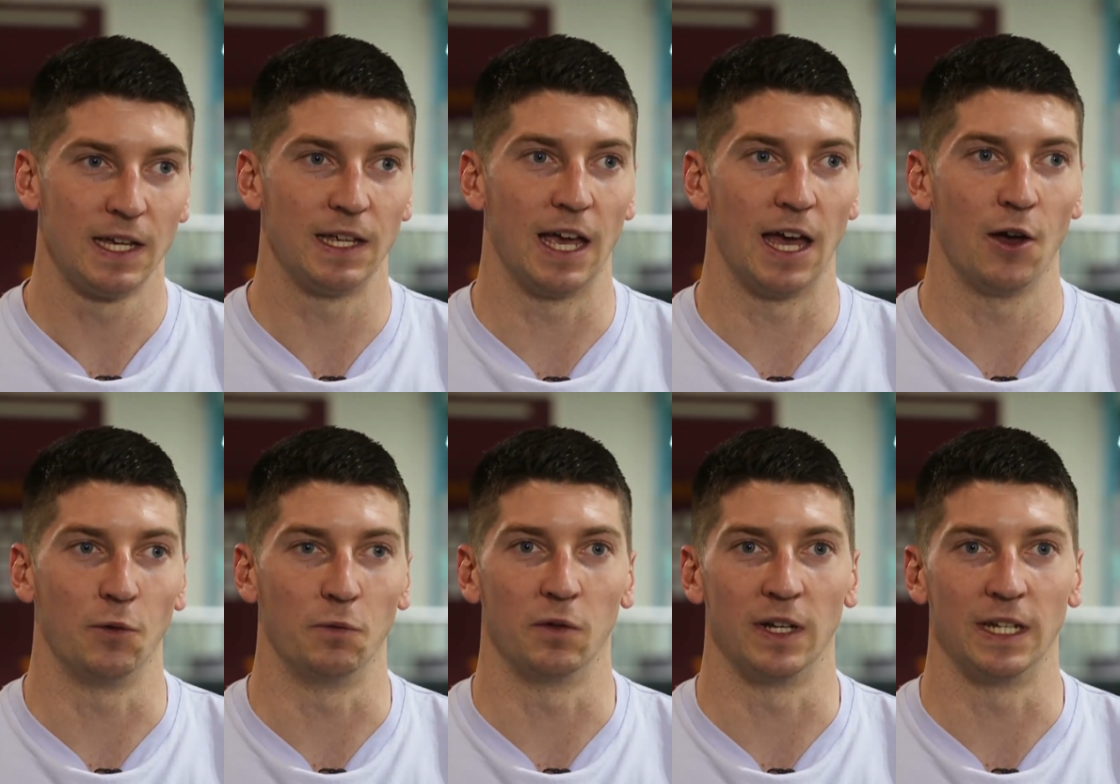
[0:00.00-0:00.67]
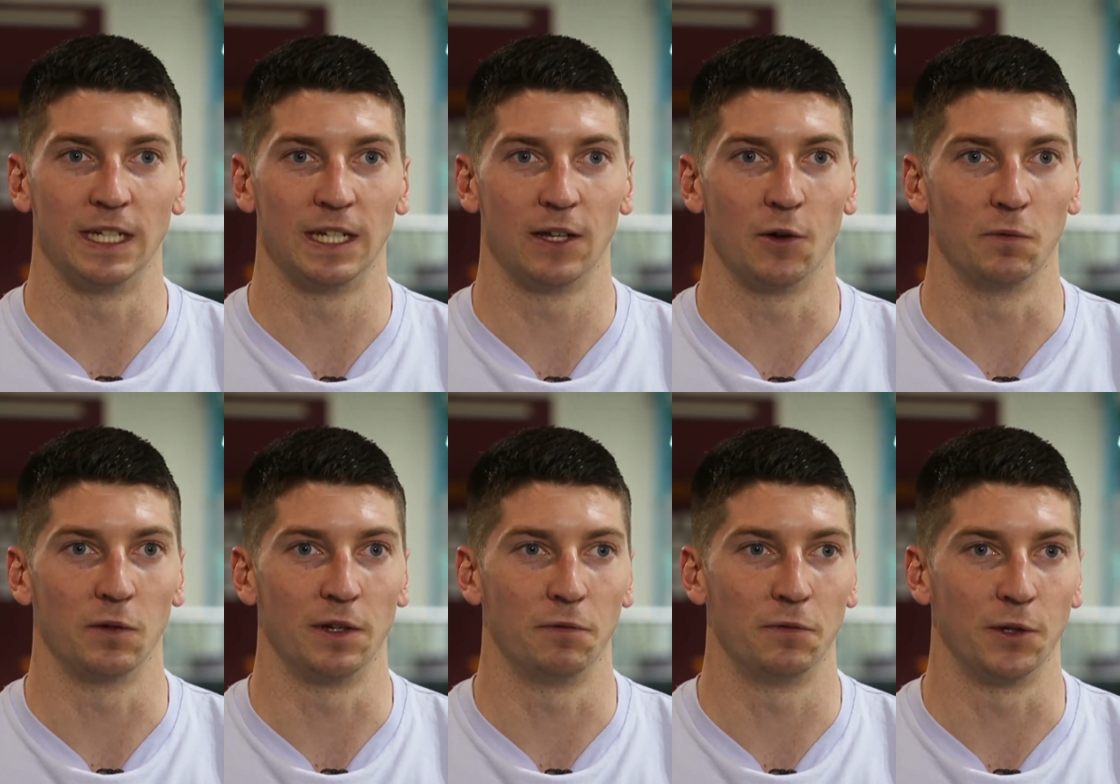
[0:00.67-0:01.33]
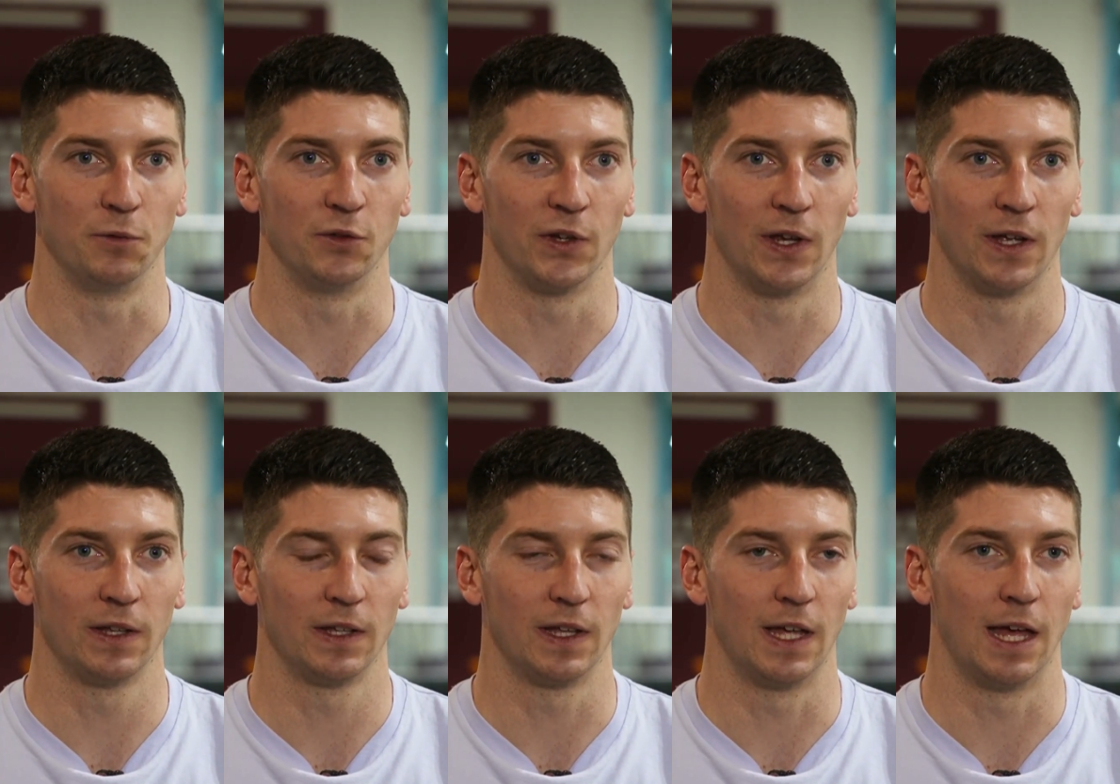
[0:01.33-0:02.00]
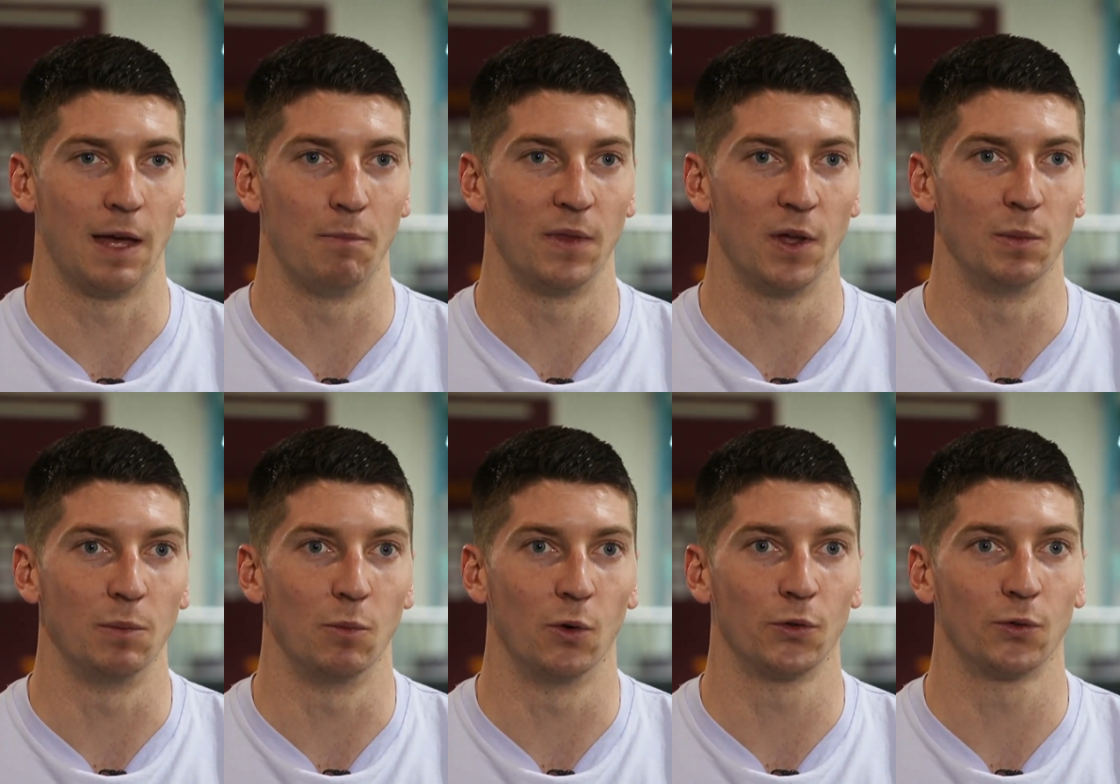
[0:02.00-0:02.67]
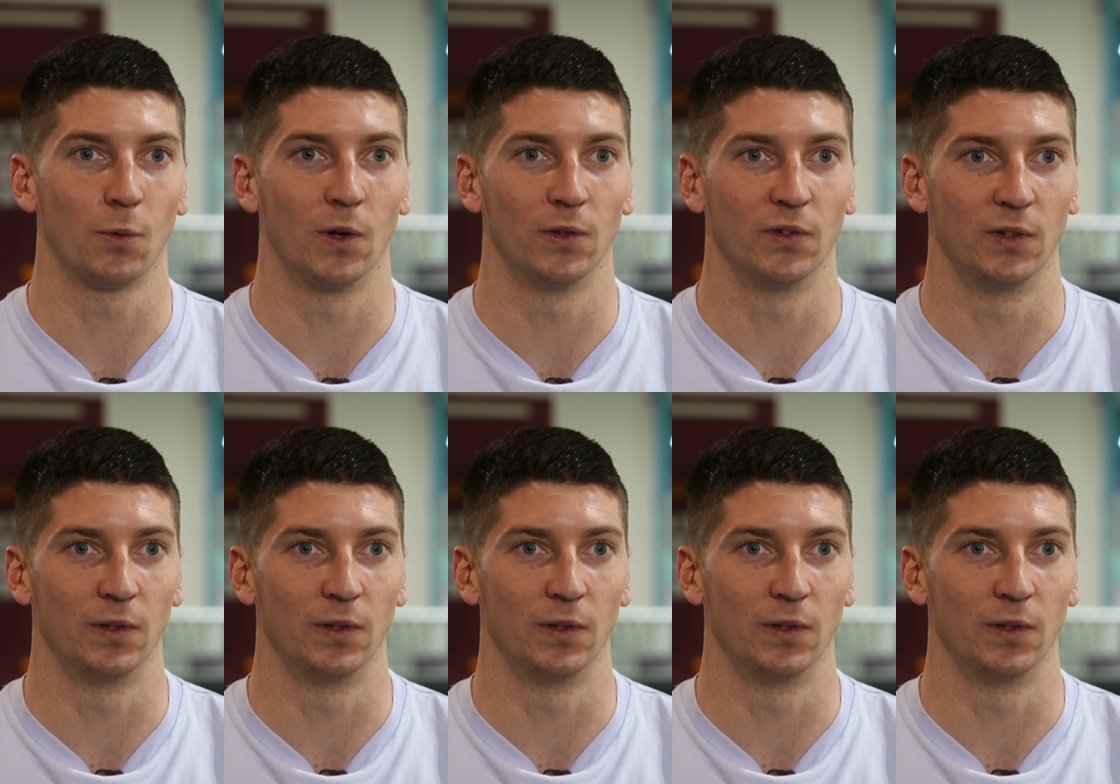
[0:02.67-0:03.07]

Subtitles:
yeah, hopefully in future there'll be more squads